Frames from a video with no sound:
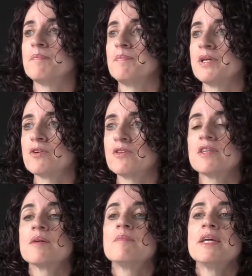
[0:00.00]
because
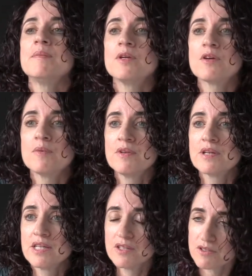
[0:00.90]
there may be
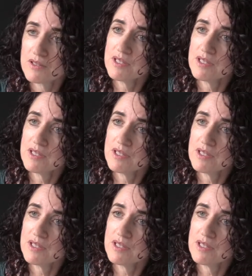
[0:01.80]
communication